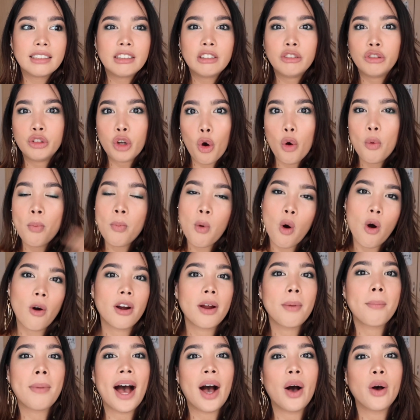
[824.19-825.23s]
know more
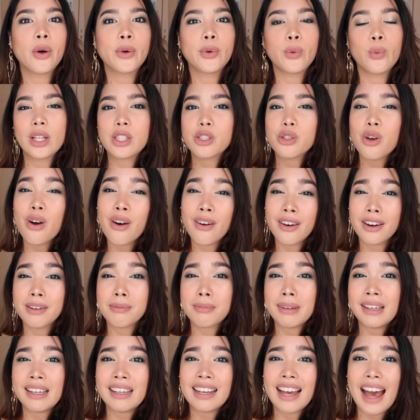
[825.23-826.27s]
about what's
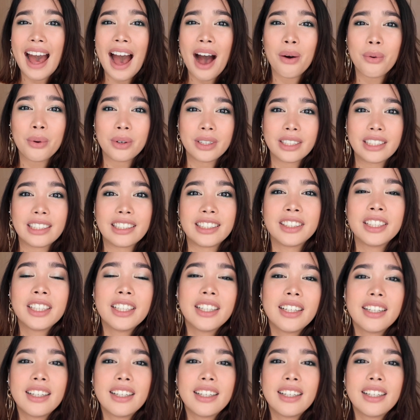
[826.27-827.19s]
harming our